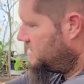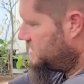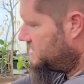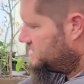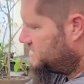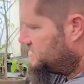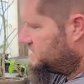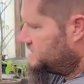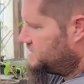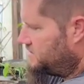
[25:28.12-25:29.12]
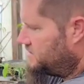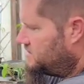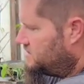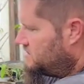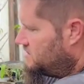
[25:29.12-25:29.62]
in this instance here.
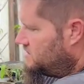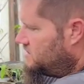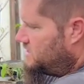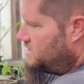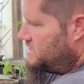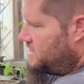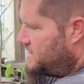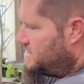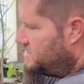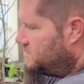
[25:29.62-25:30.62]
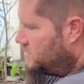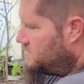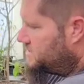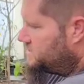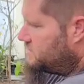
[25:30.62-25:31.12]
And you want to
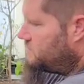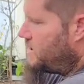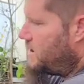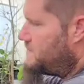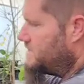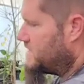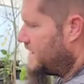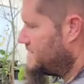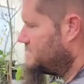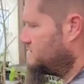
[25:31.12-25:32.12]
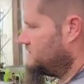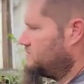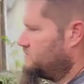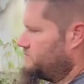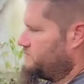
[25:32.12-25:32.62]
make sure and wrap it tight.
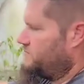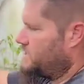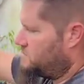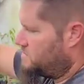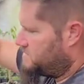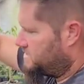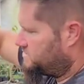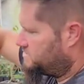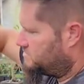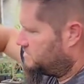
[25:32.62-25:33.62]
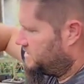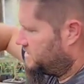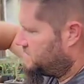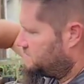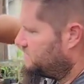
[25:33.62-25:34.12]
You want to make sure and
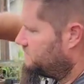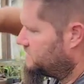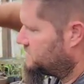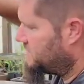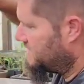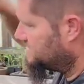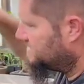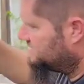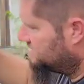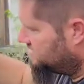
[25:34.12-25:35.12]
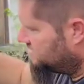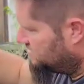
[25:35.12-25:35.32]
keep even spaces.